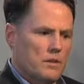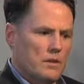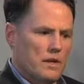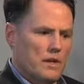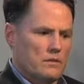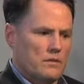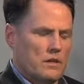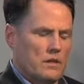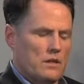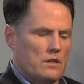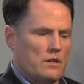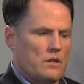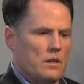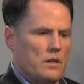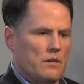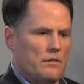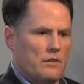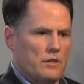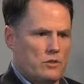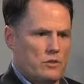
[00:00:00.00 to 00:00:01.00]
has a
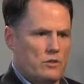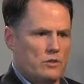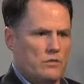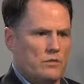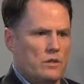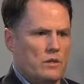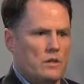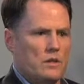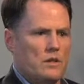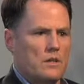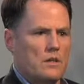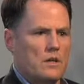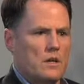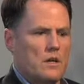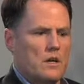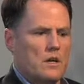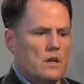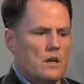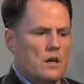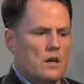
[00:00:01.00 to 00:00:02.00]
venture fund.
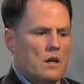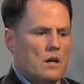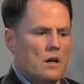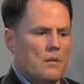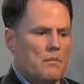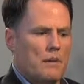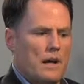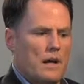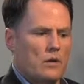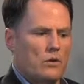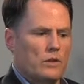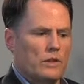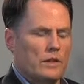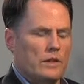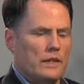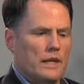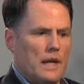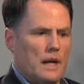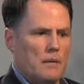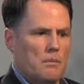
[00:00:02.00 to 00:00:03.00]

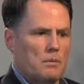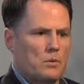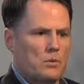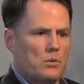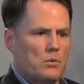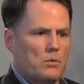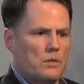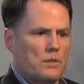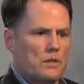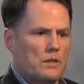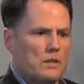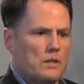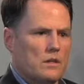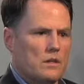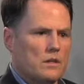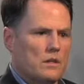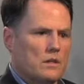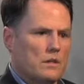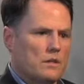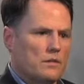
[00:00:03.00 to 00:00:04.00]
Paladin Capital that
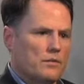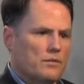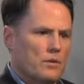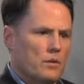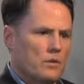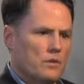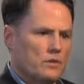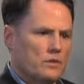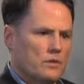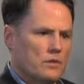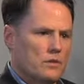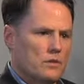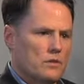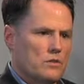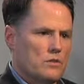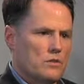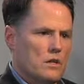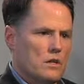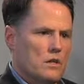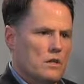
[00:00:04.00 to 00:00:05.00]

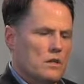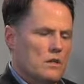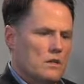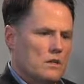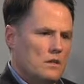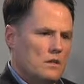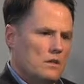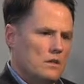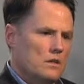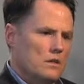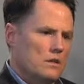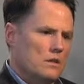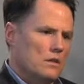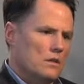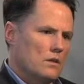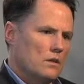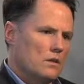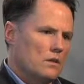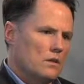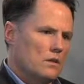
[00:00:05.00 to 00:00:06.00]
focuses in
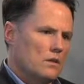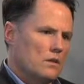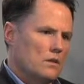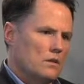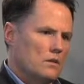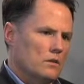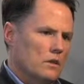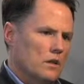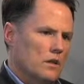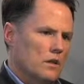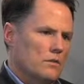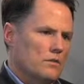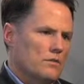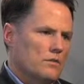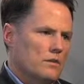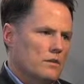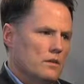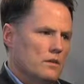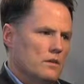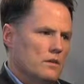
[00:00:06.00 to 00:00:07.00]
a lot
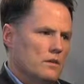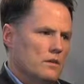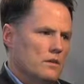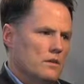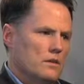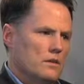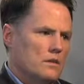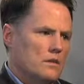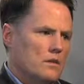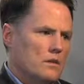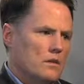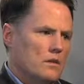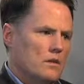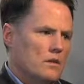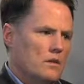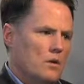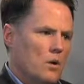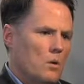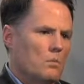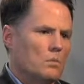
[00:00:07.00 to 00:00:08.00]
of
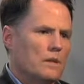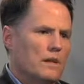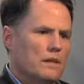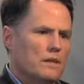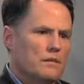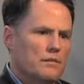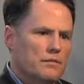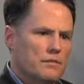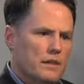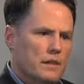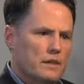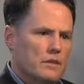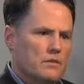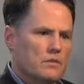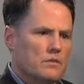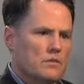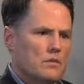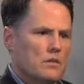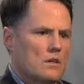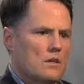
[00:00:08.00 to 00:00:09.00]
homeland
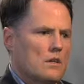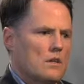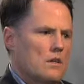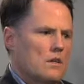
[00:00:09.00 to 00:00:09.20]
defense